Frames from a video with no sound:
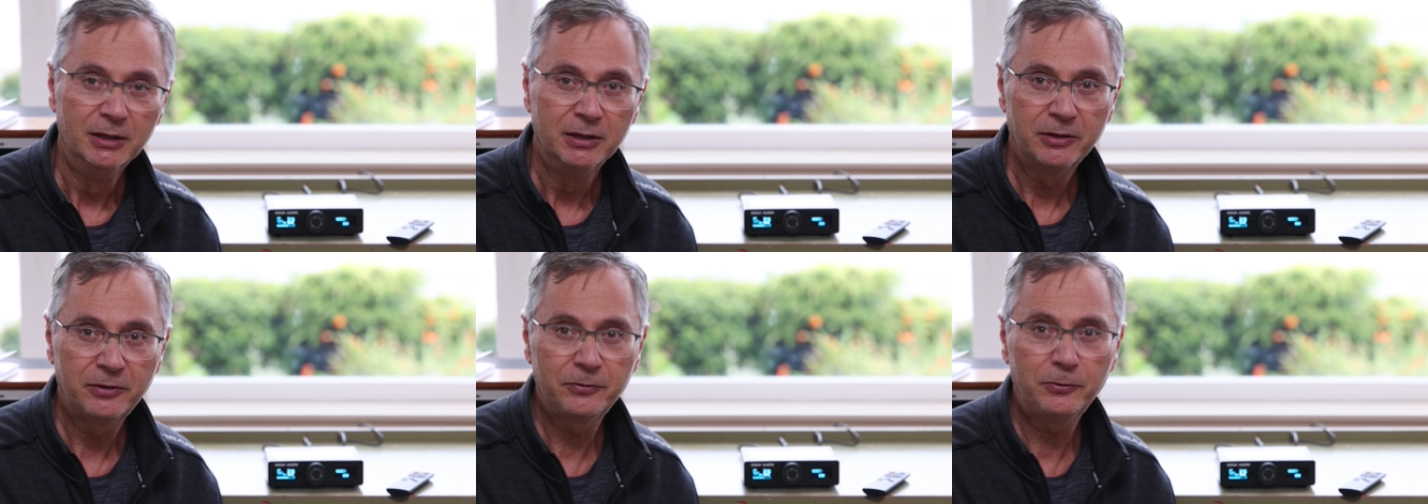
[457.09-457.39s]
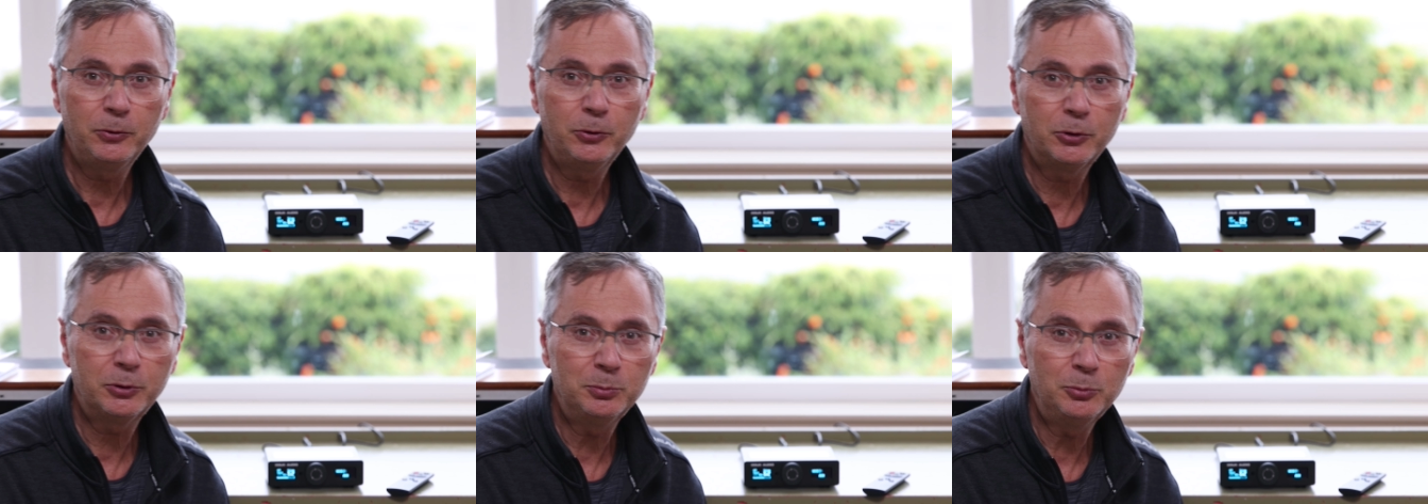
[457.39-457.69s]
It's
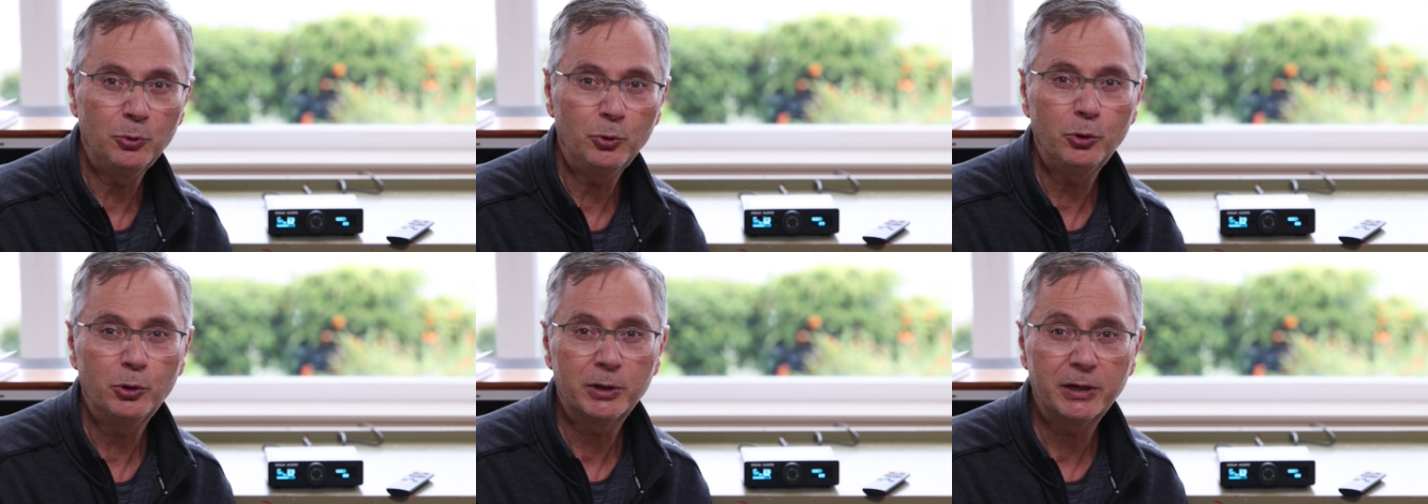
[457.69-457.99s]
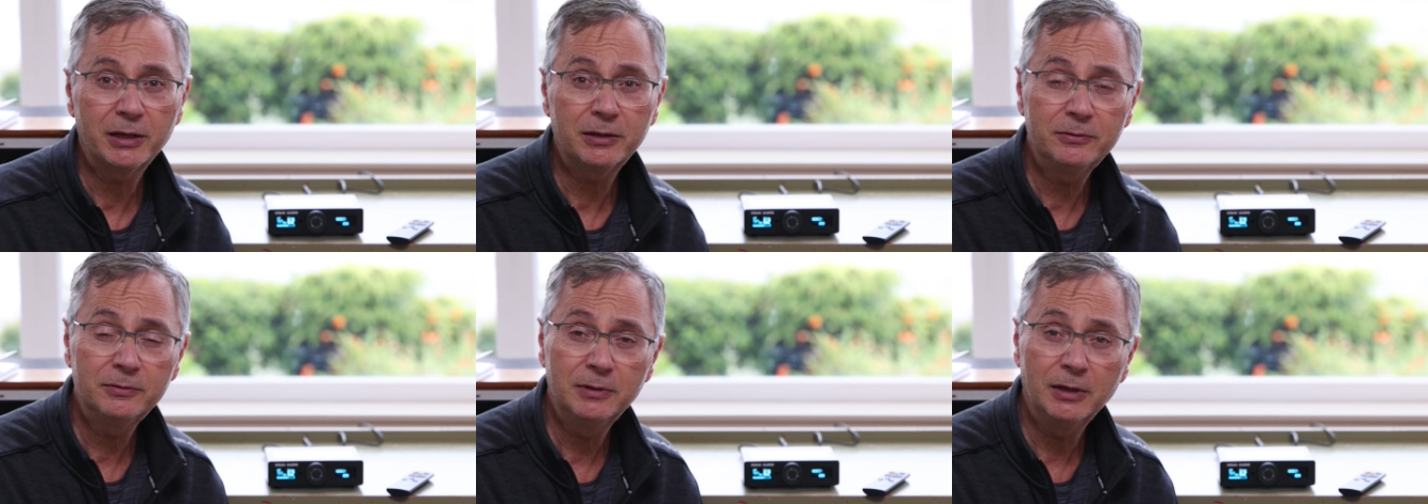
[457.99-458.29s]
for
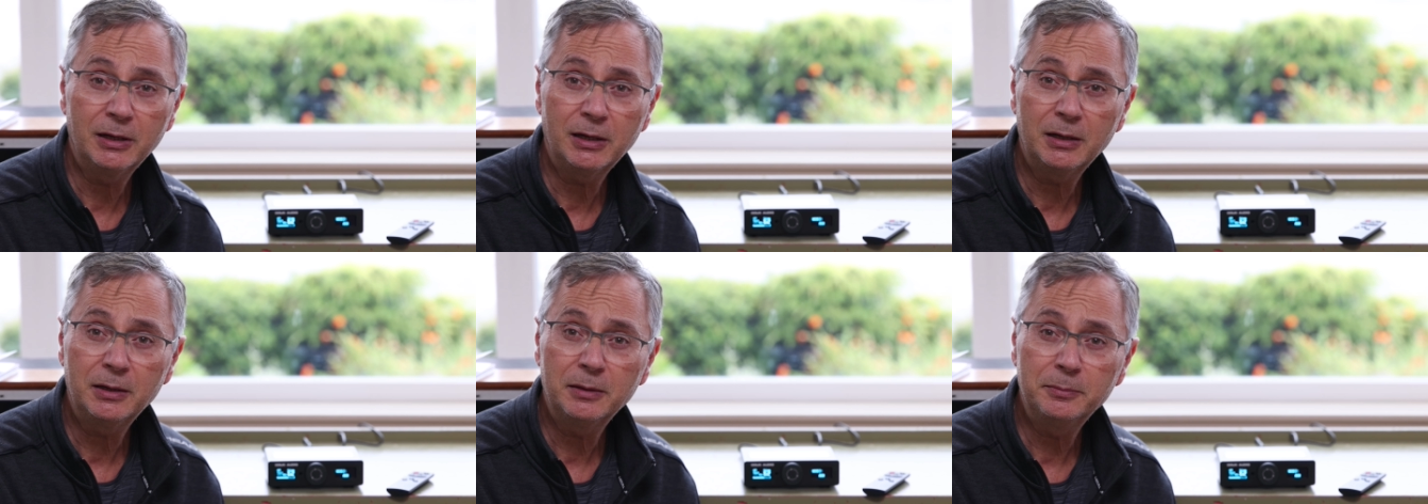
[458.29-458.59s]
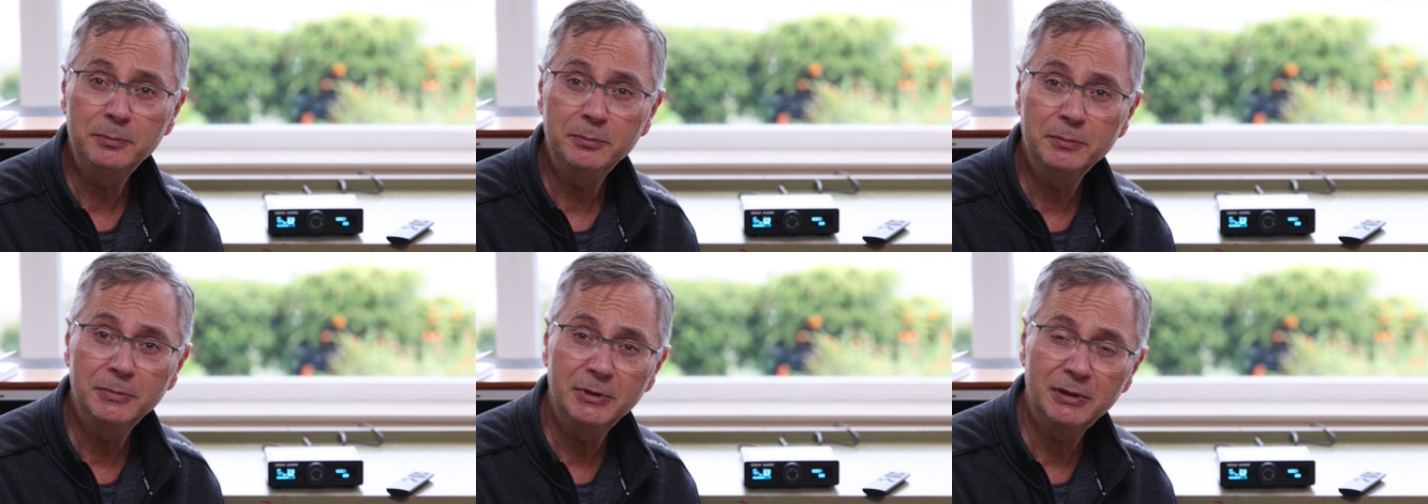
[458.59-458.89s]
more,
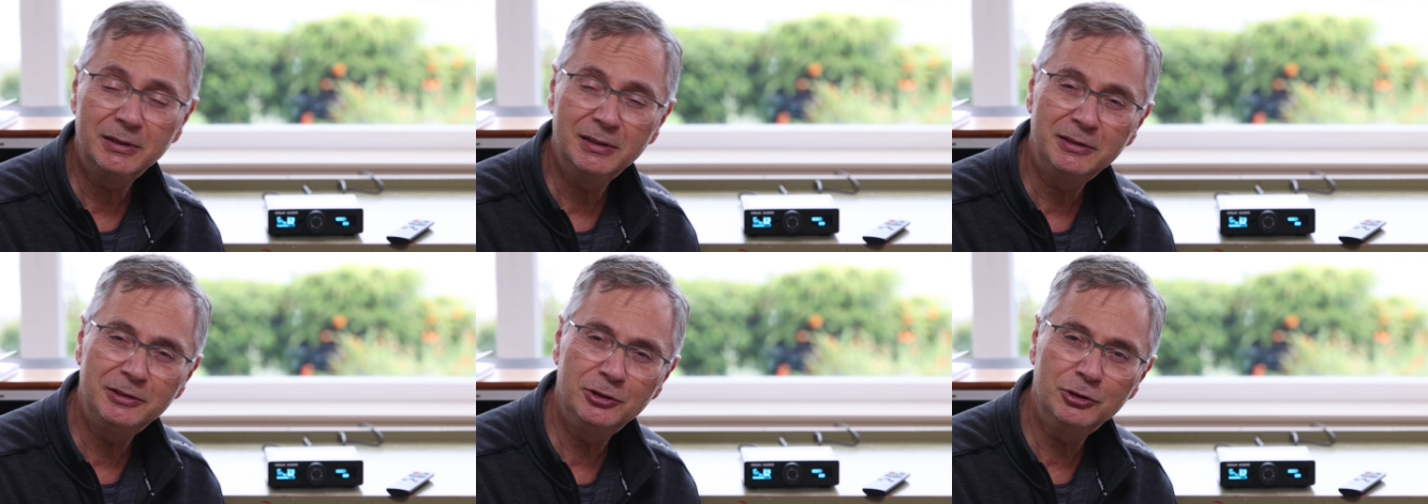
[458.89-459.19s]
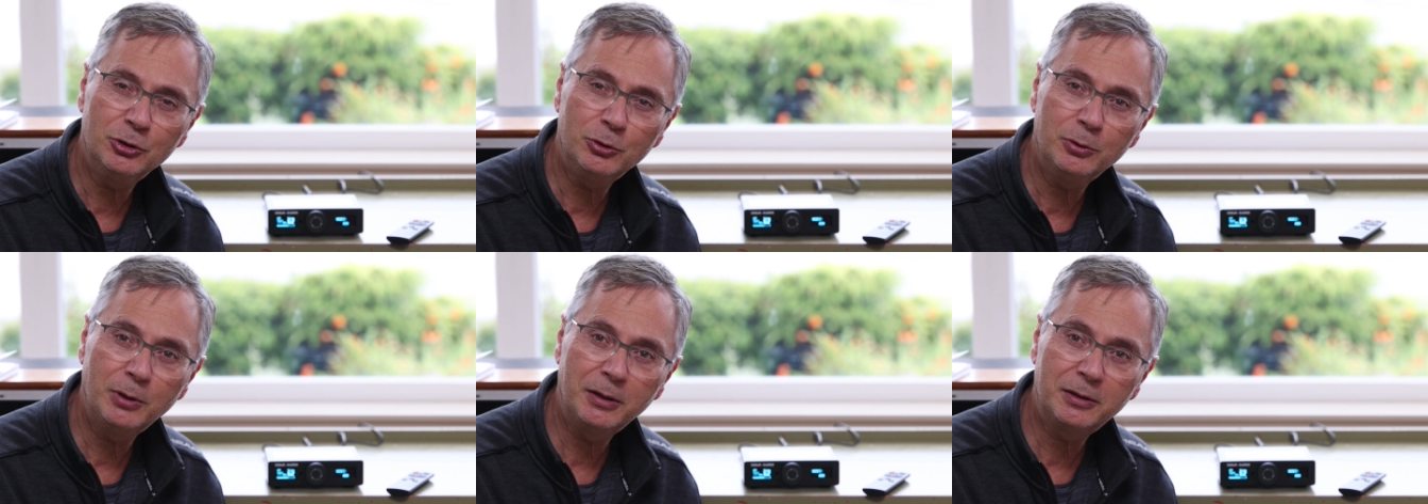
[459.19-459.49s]

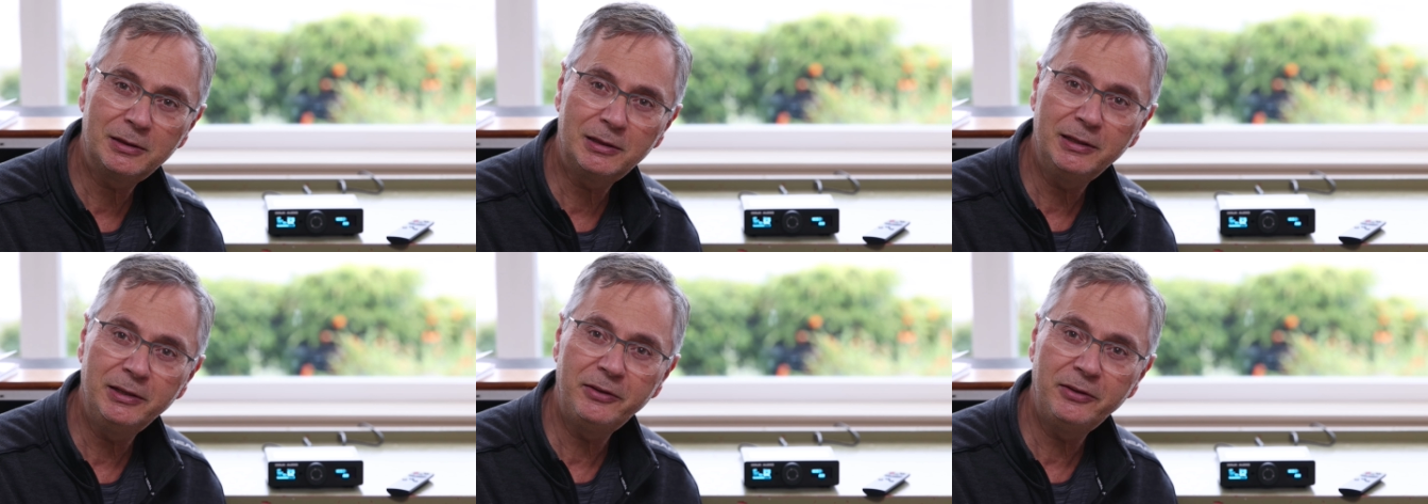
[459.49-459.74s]
at